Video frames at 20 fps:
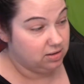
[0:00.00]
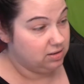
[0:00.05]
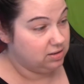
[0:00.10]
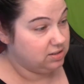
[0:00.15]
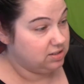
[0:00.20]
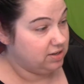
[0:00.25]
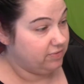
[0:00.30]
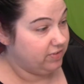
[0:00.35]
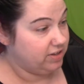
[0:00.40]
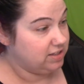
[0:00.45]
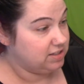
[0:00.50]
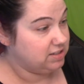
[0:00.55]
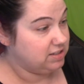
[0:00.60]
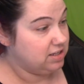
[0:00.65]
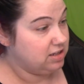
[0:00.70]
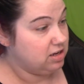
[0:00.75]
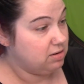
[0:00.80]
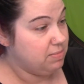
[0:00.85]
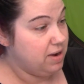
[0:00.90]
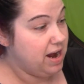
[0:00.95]
stuff like this
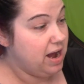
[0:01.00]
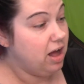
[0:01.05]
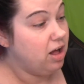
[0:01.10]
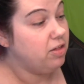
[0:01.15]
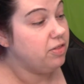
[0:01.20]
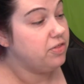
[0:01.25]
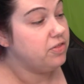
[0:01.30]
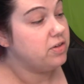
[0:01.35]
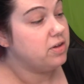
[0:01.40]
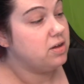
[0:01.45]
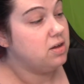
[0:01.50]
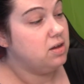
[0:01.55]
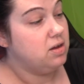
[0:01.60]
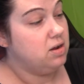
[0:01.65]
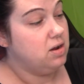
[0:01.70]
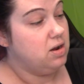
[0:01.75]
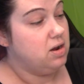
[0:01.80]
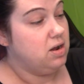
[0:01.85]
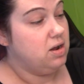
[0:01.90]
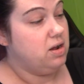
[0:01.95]
in their mouth,
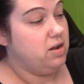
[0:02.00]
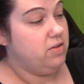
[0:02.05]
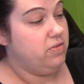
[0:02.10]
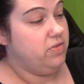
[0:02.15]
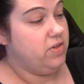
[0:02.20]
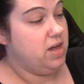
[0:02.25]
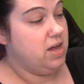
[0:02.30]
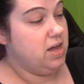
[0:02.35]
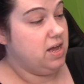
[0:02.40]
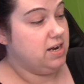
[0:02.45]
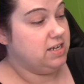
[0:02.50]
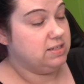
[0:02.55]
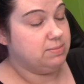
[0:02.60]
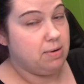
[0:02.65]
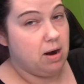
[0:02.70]
then it's